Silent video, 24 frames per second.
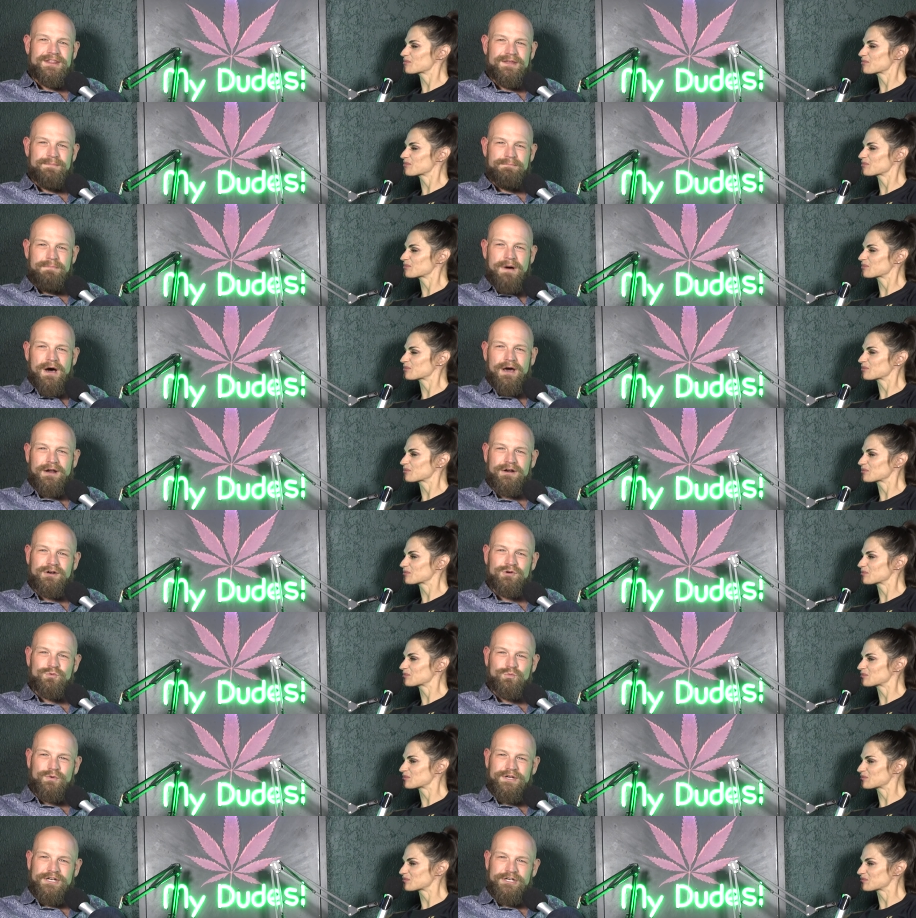Speaker 1: the
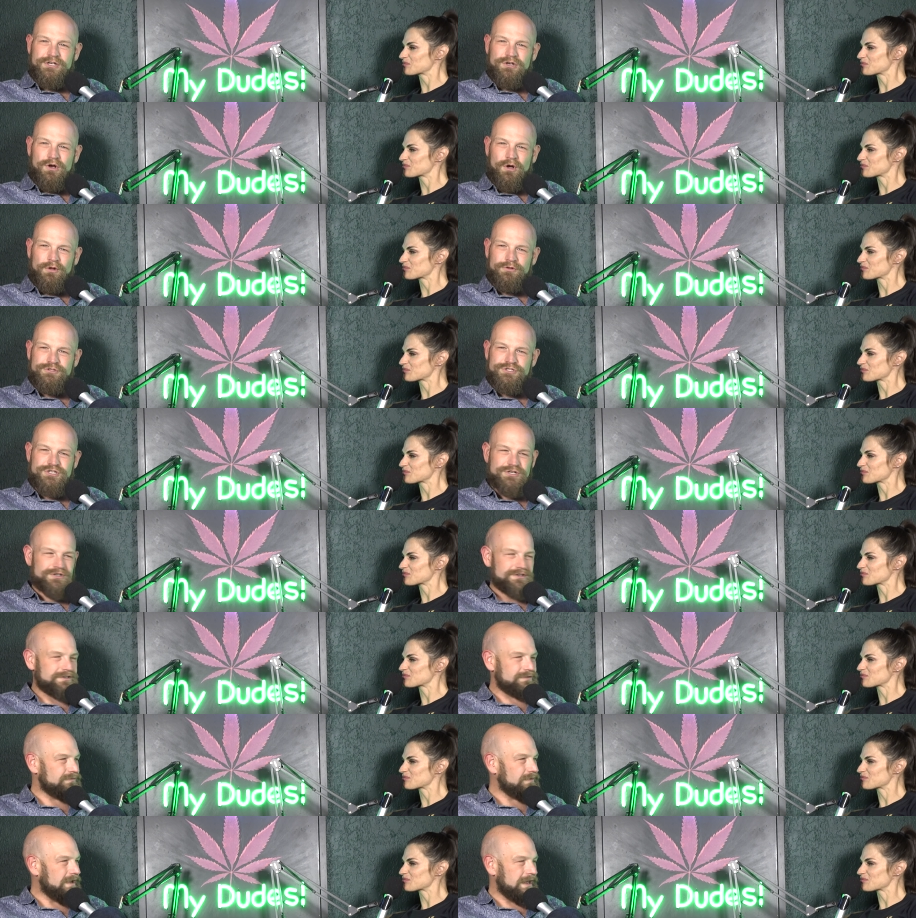modern weed
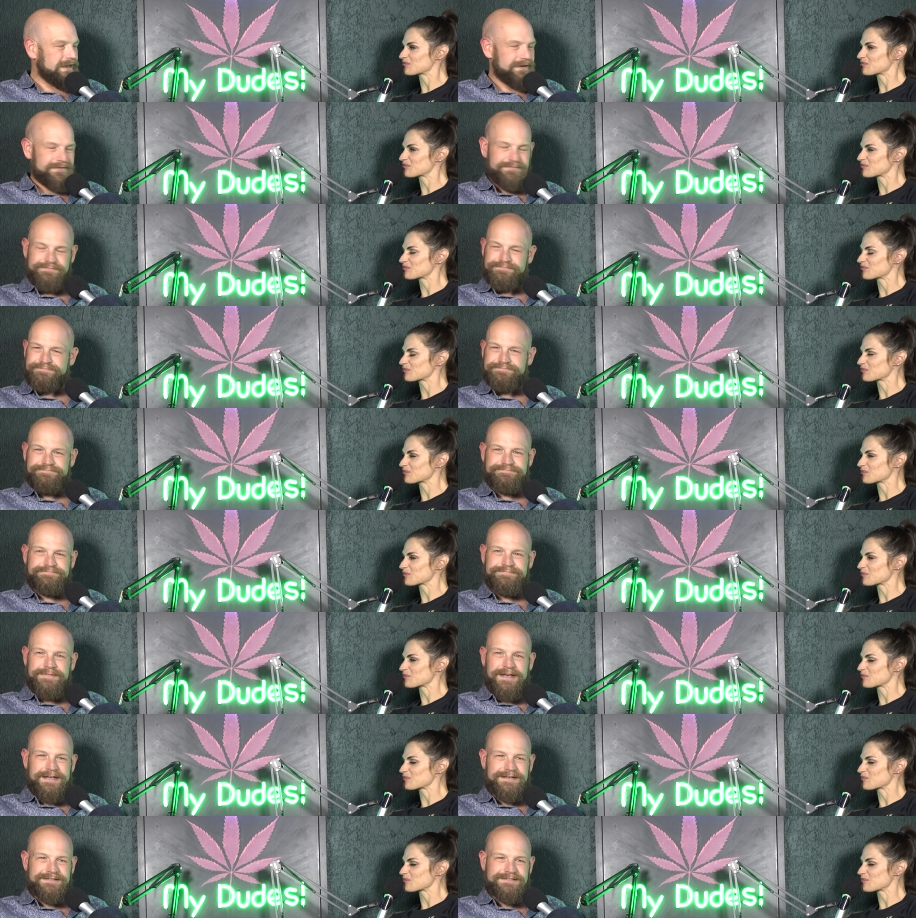culture and and
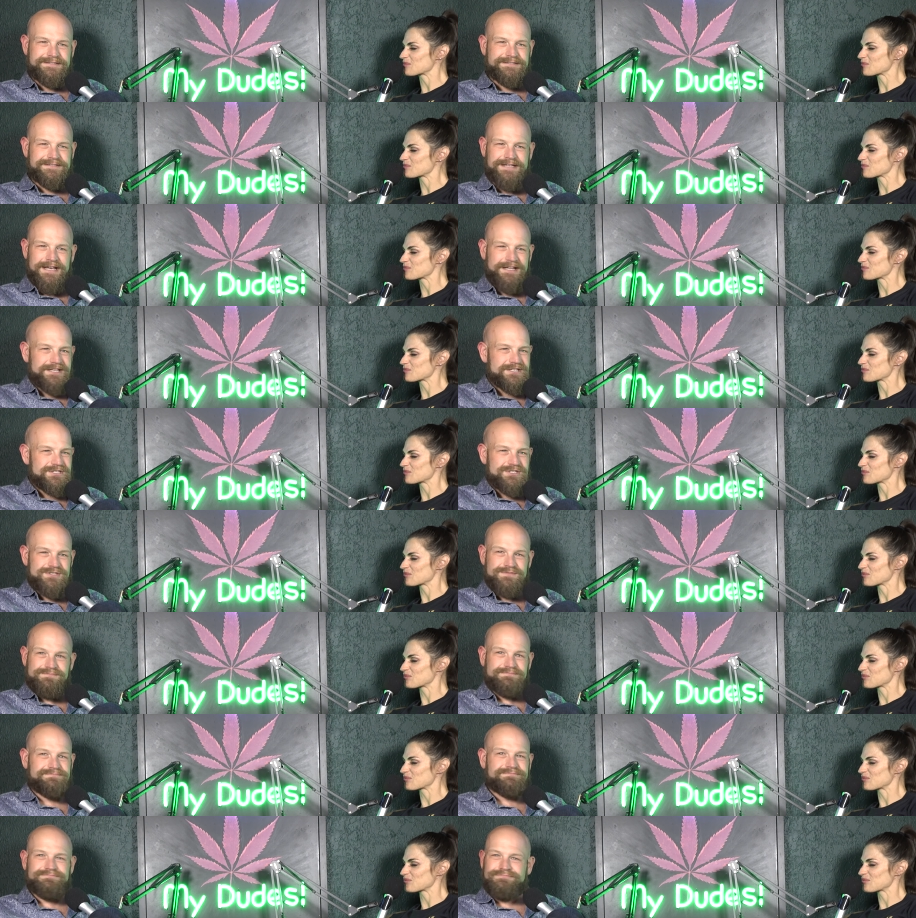and tell
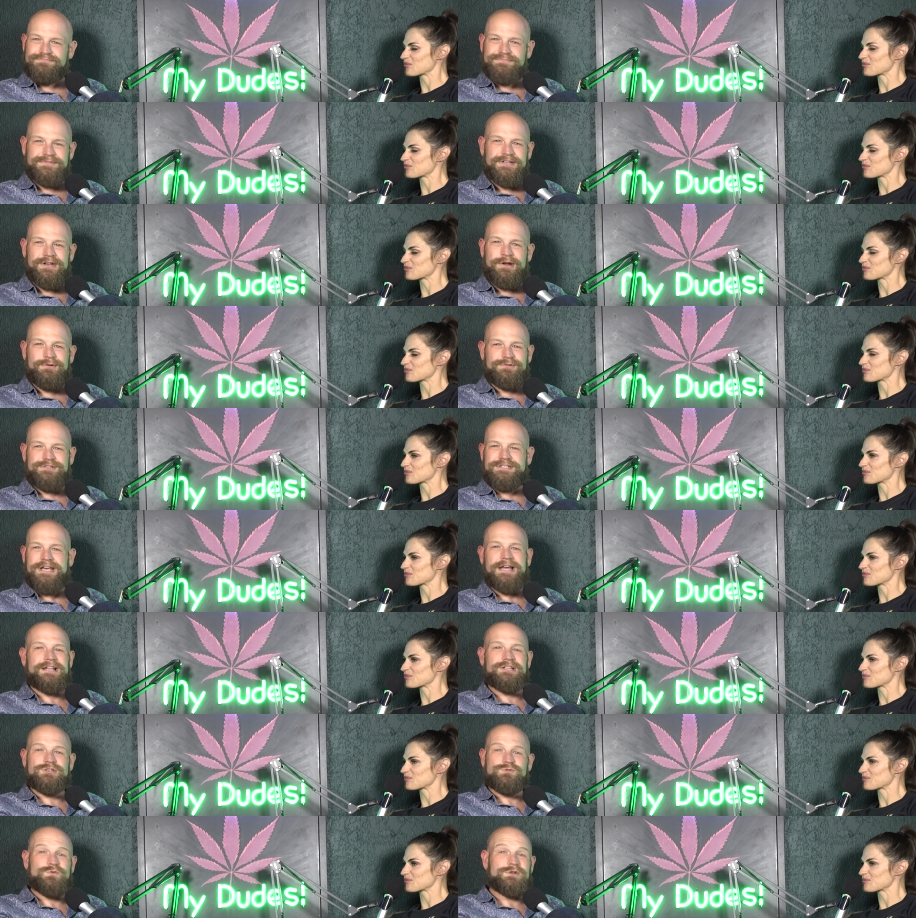us you know
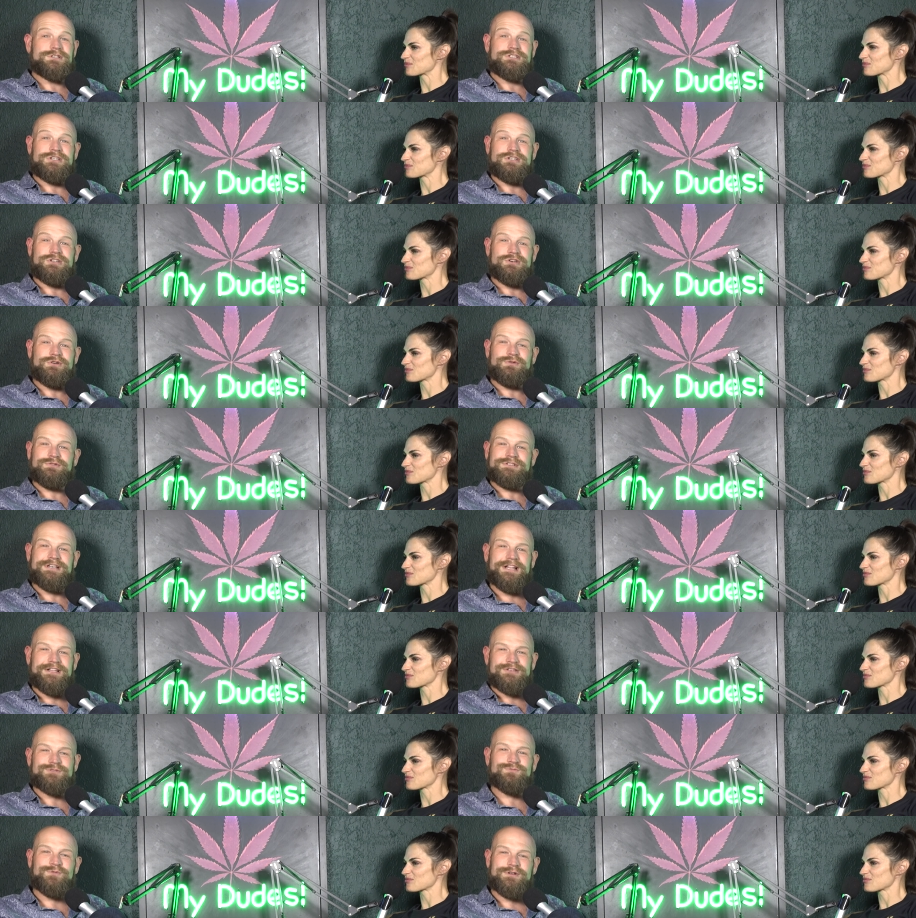tell us what to do.
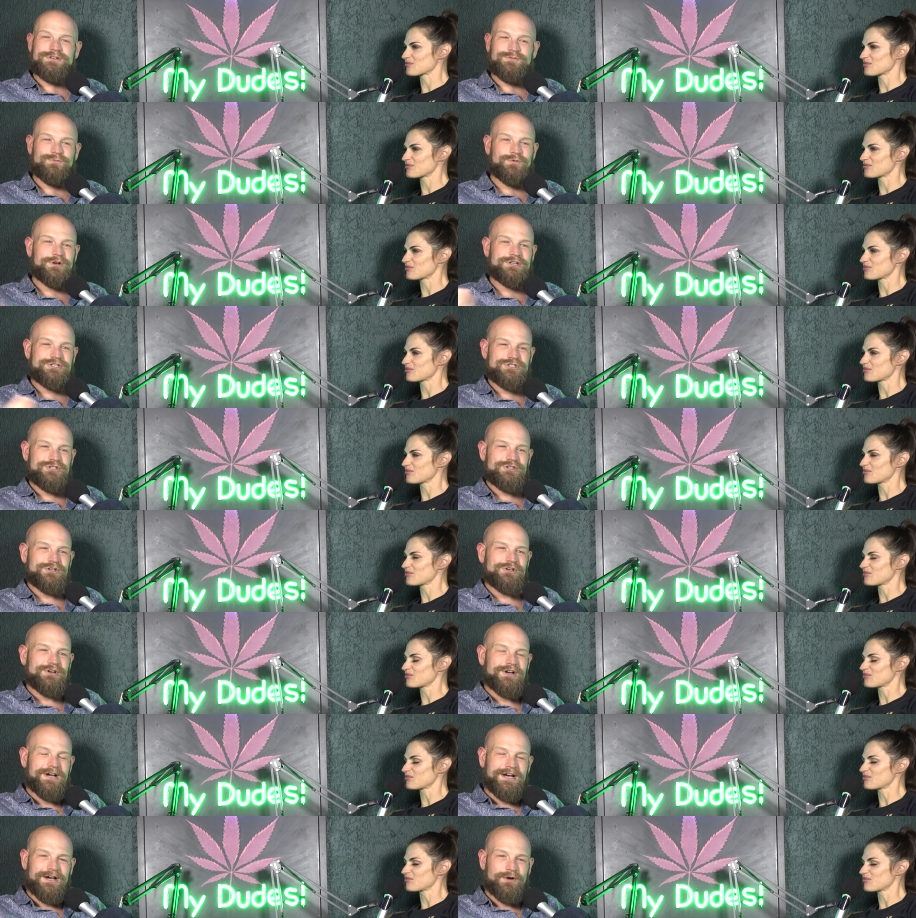Tell us what what
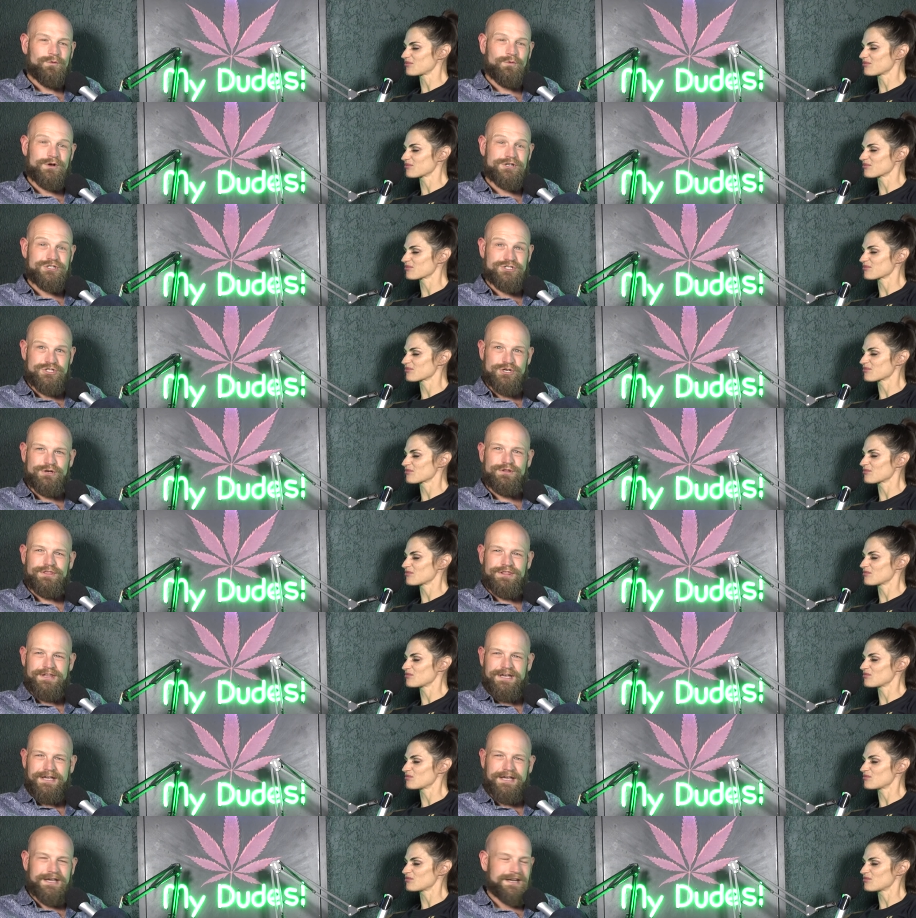you're uh, what you're
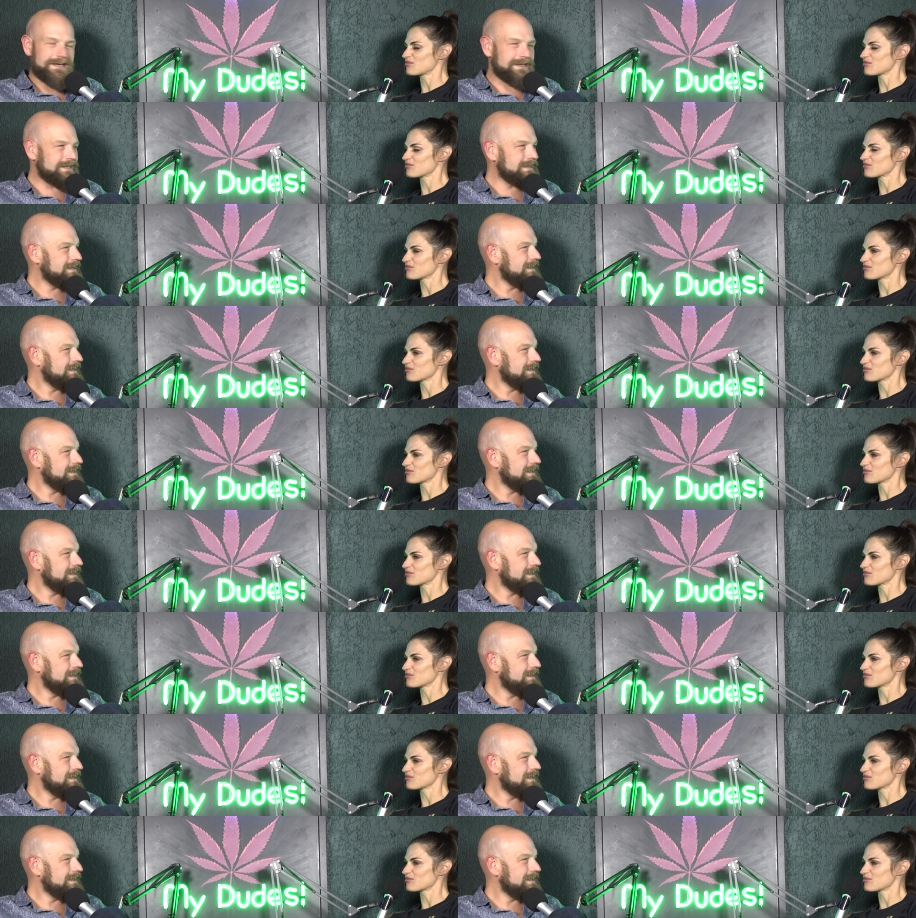thinking